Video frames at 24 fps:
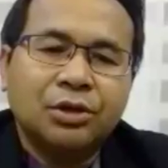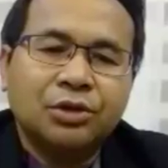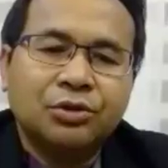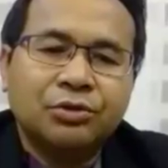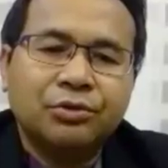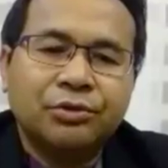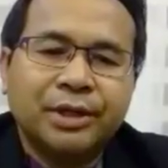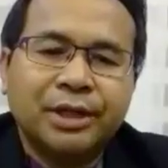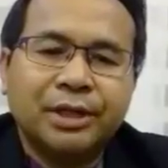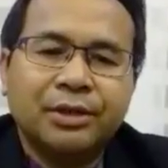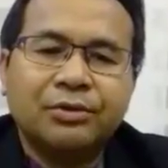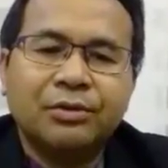
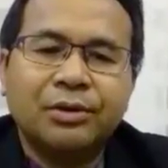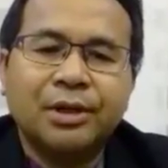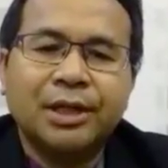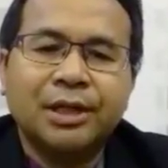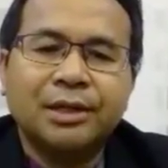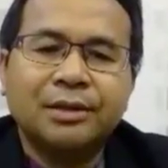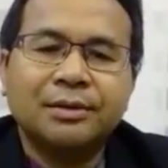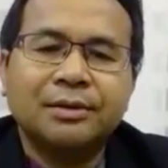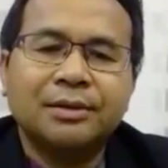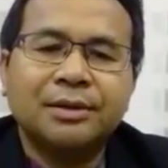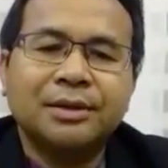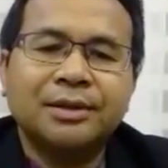to
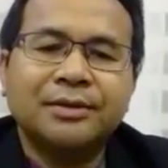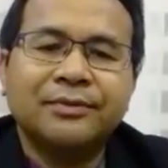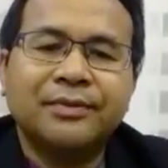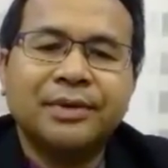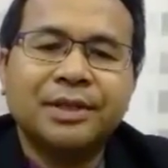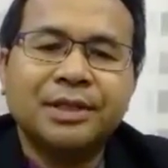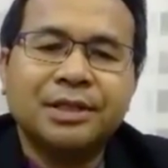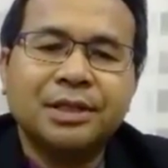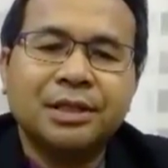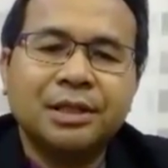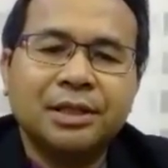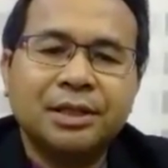regulate the
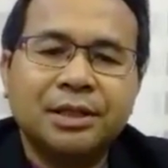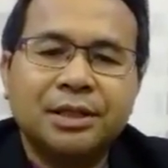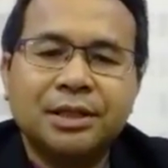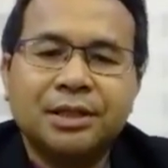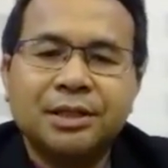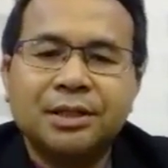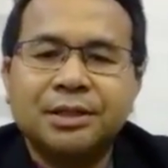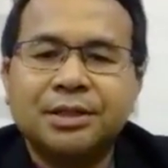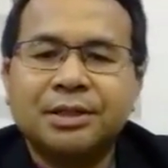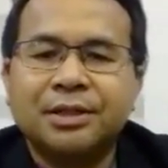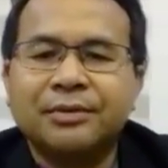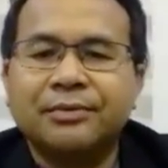
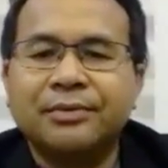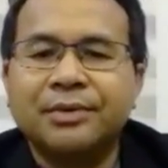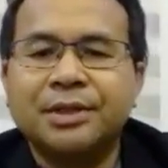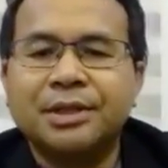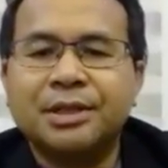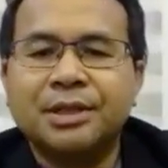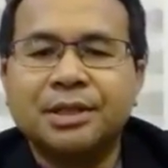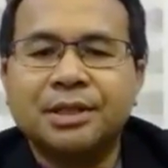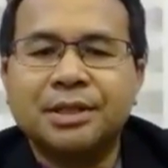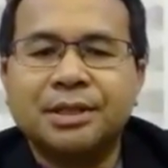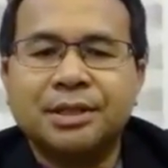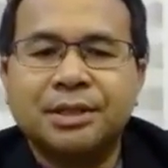facilities,
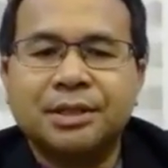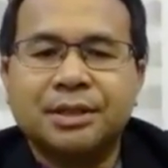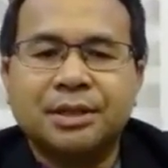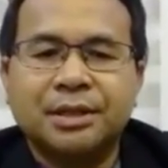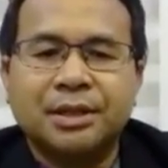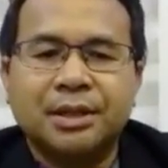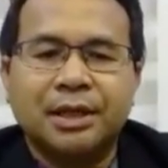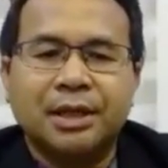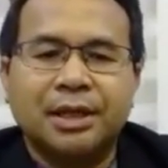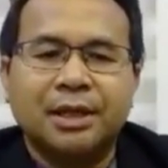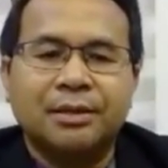services,